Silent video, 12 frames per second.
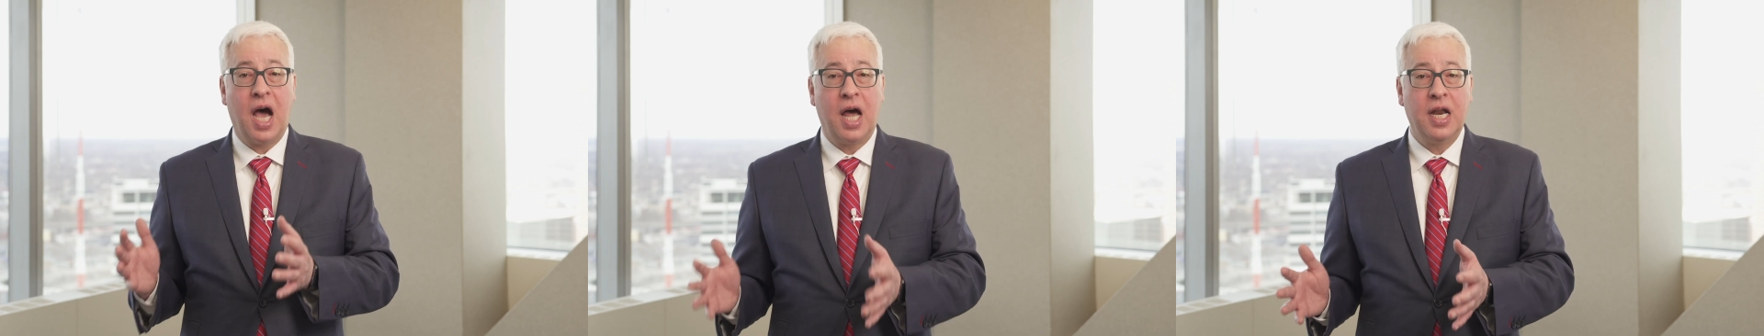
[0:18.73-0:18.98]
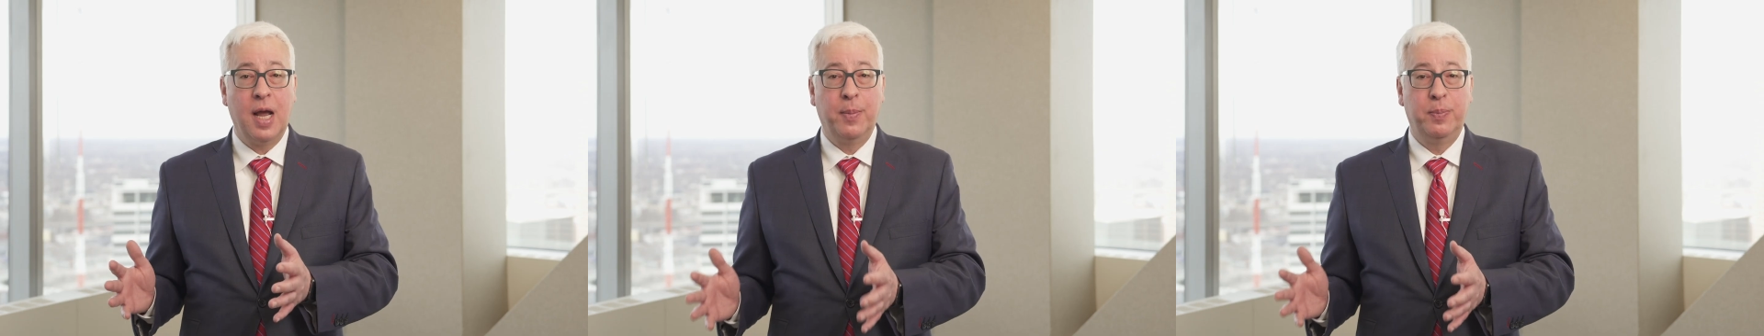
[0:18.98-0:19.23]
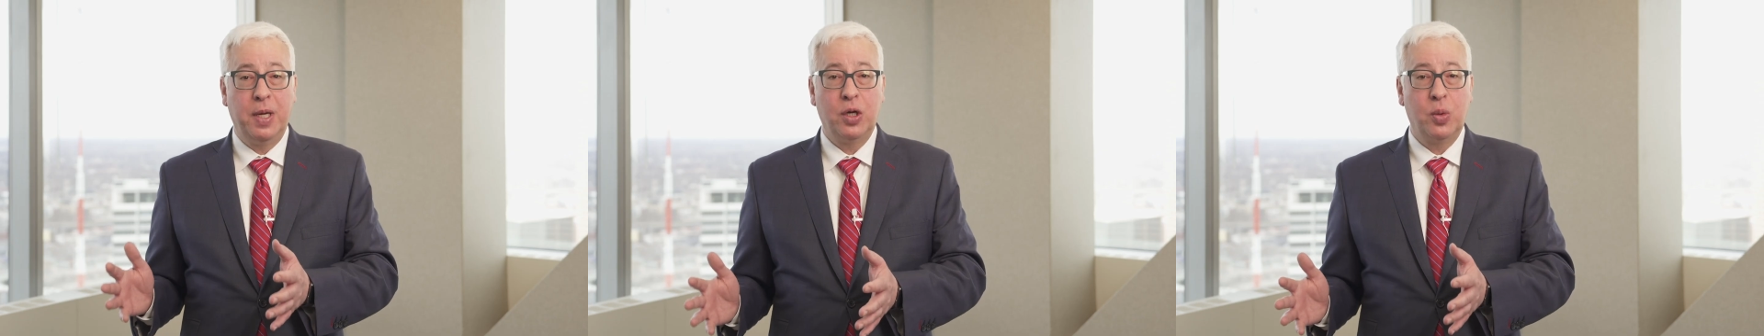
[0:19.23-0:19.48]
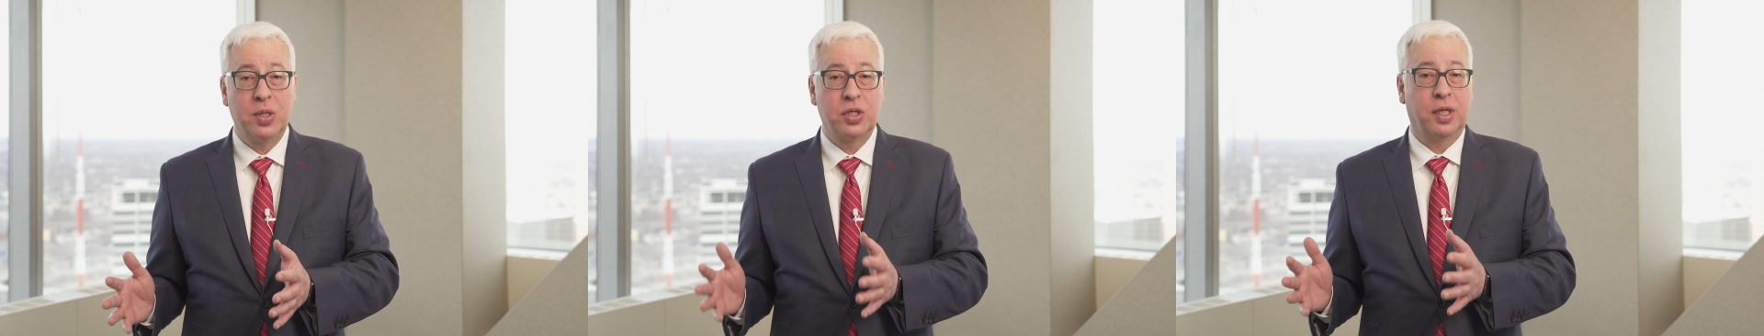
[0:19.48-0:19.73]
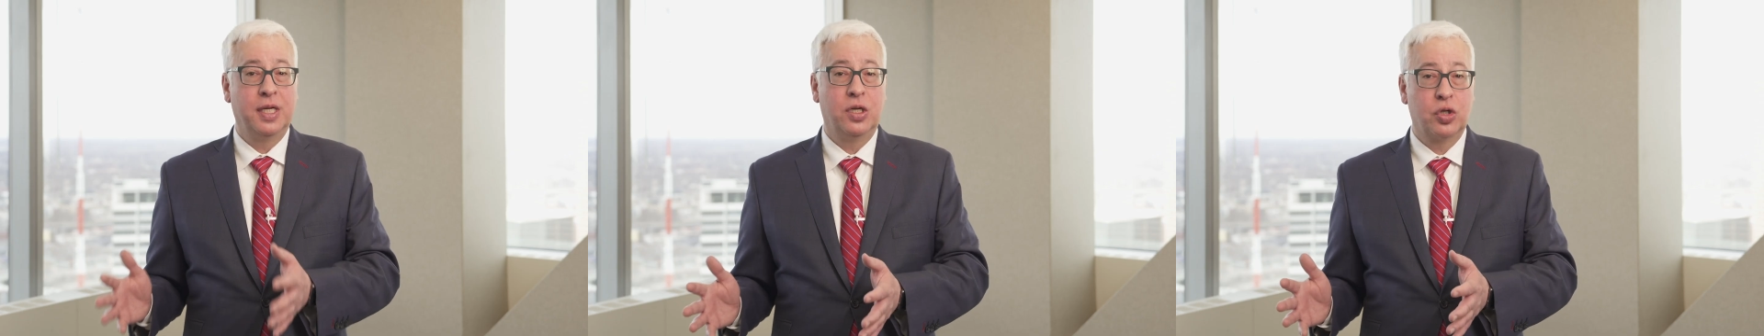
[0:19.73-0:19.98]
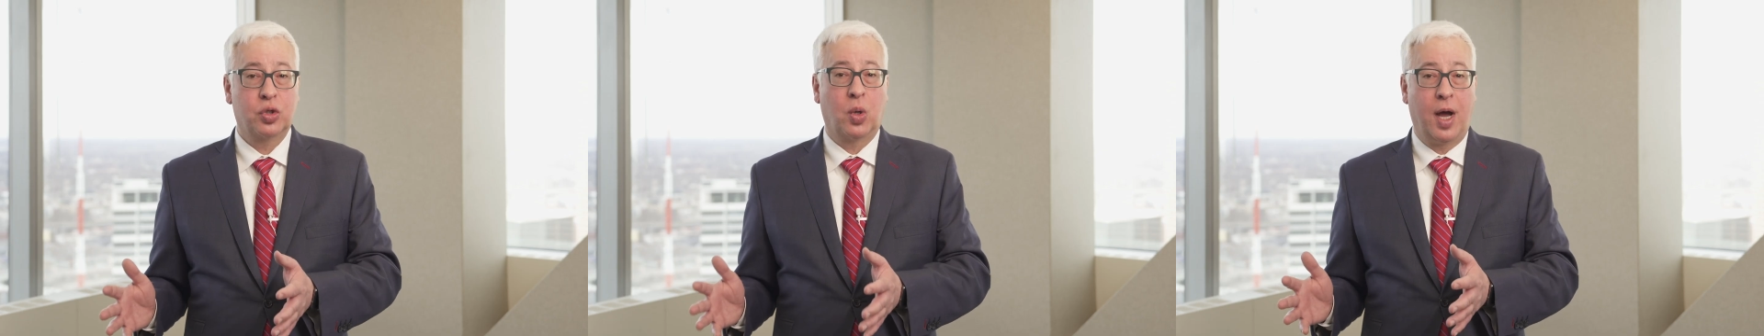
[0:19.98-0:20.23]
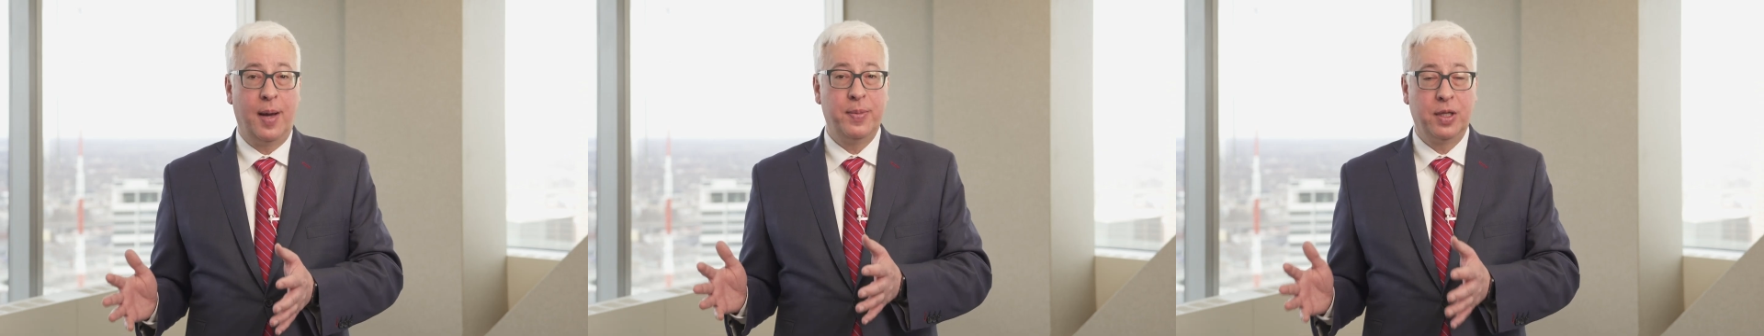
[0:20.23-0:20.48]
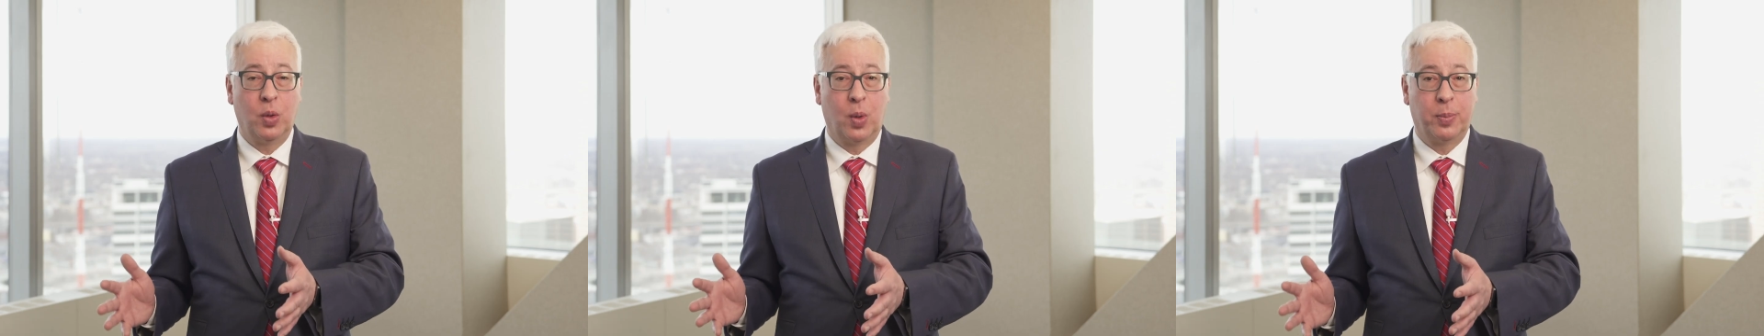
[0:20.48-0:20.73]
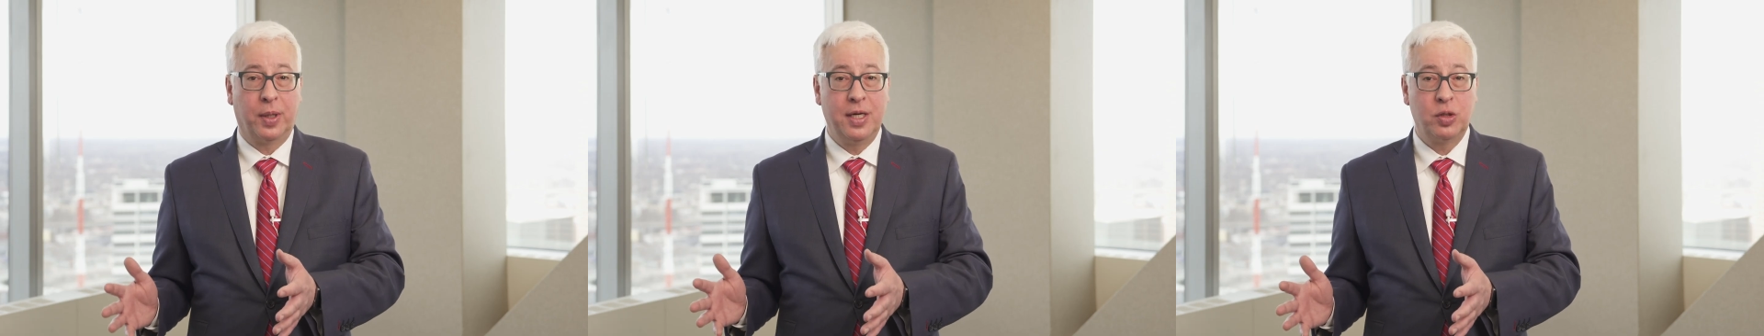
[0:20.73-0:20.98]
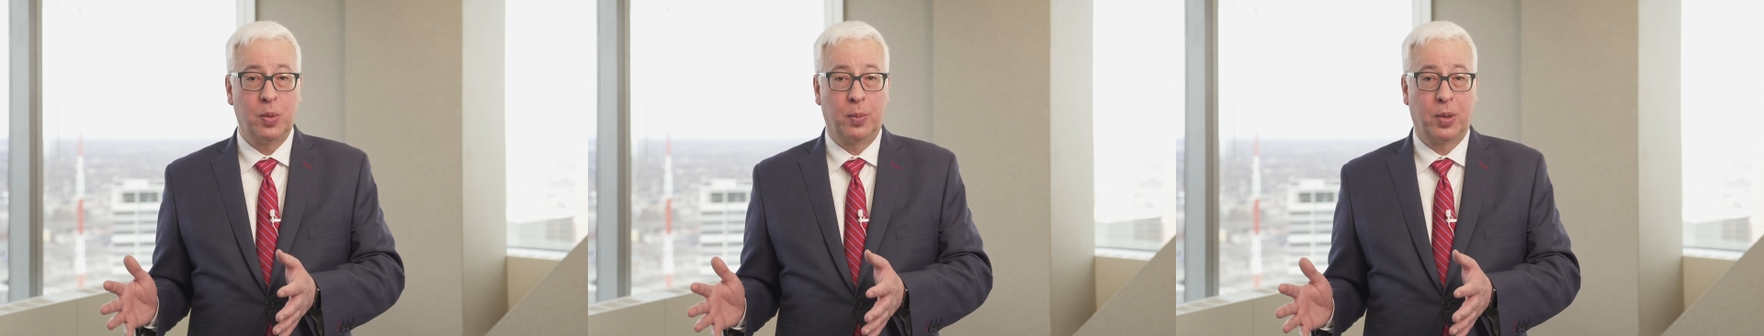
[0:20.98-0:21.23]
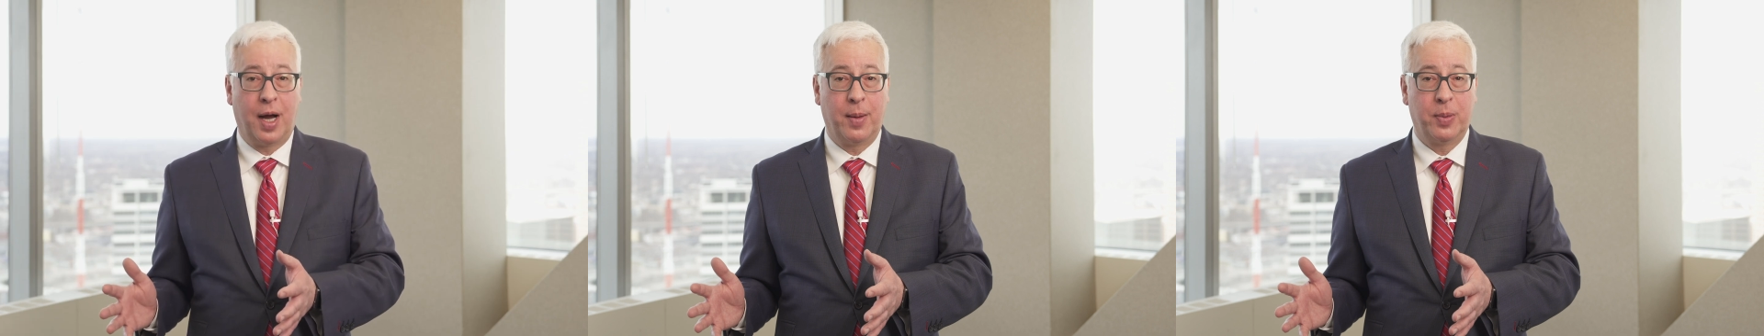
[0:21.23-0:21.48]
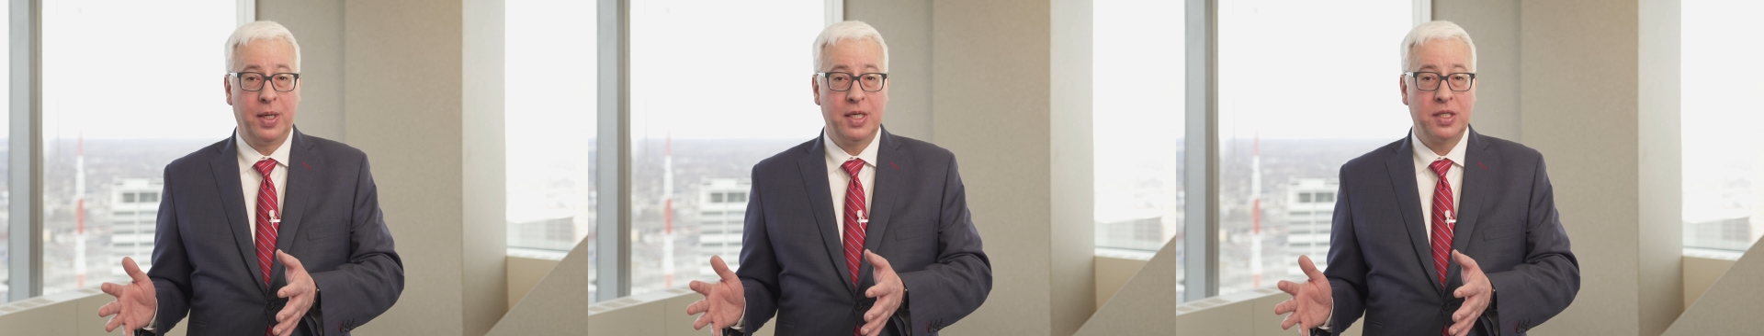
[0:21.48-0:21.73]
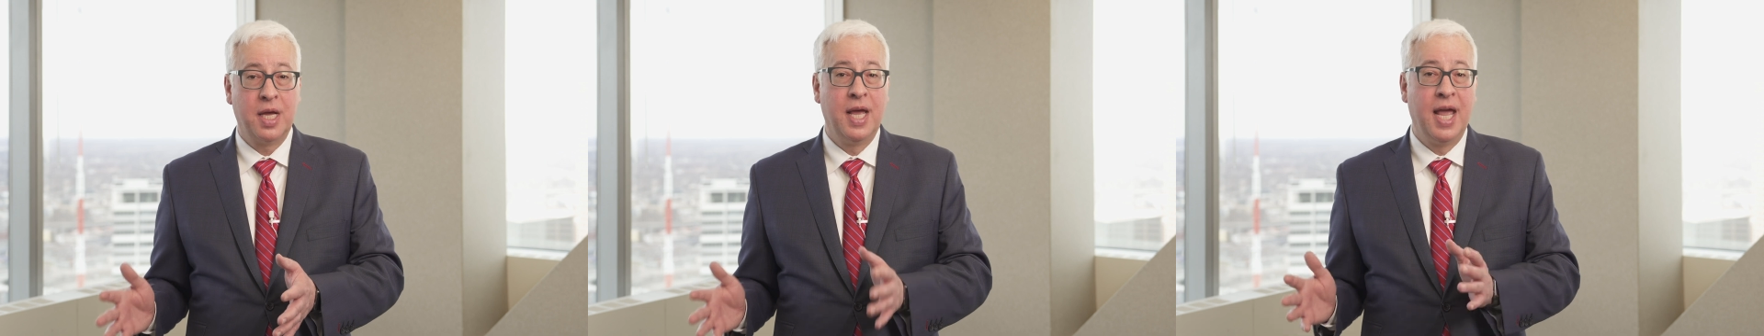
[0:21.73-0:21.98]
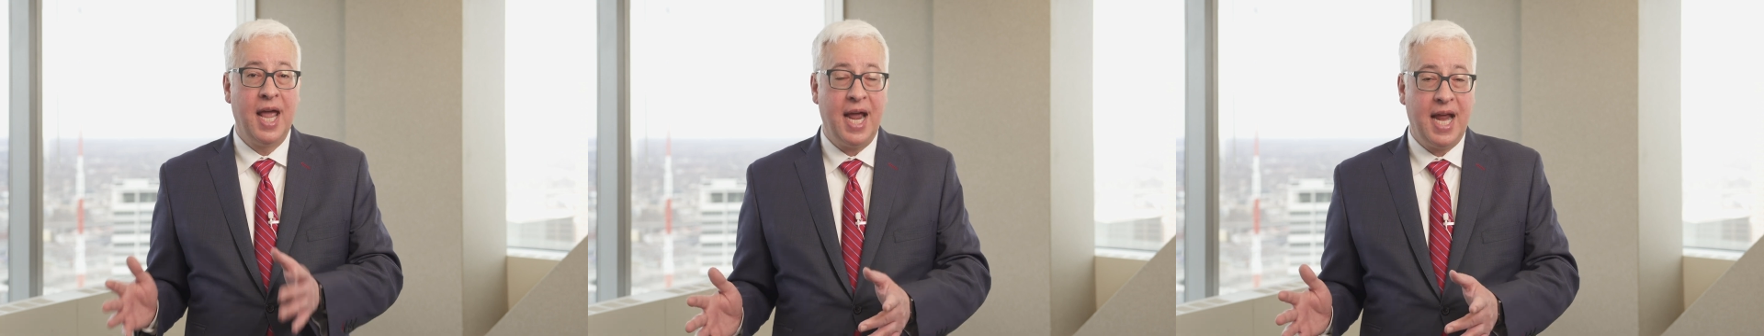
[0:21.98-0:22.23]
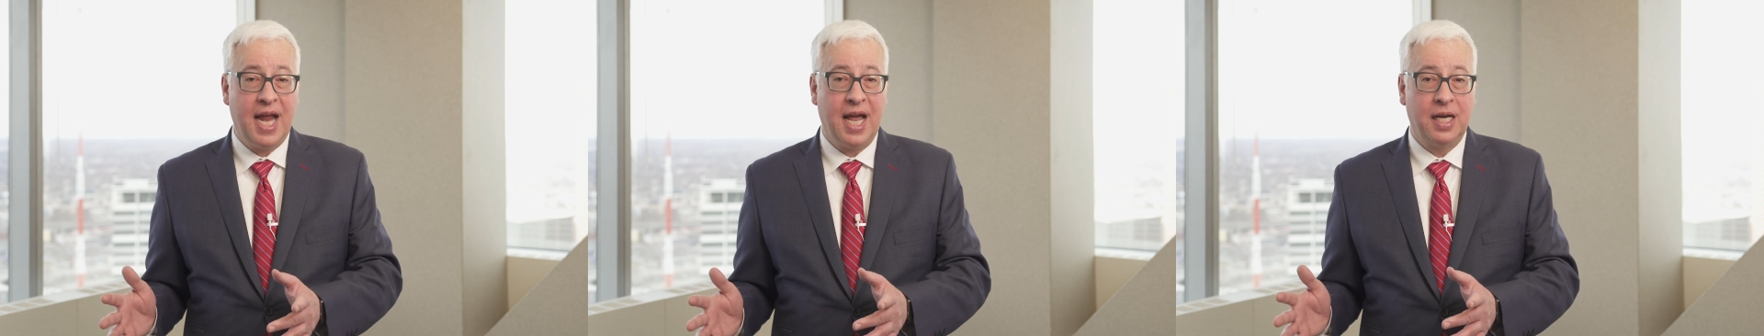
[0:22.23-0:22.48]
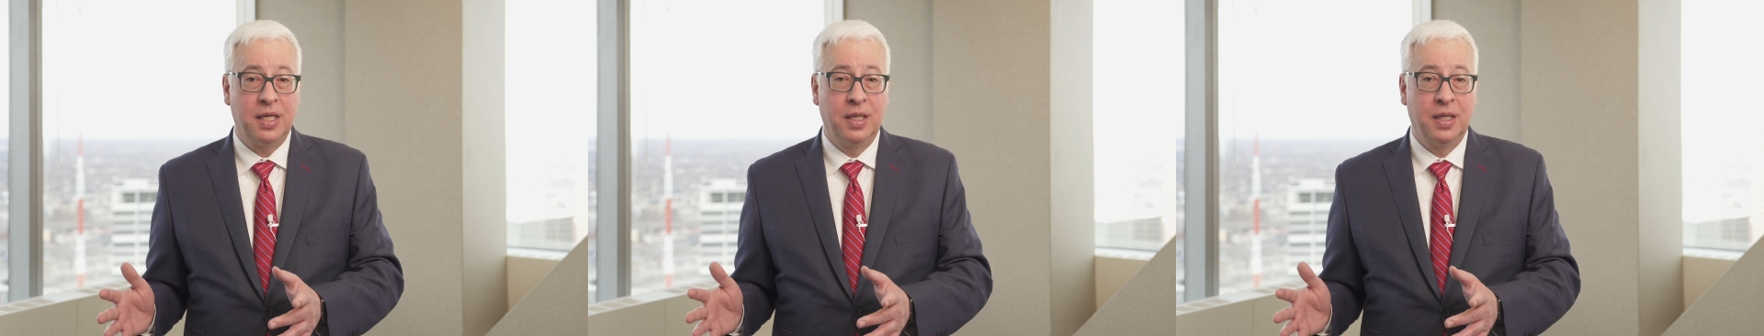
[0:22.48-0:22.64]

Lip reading: unambiguously describing the replacement properties, and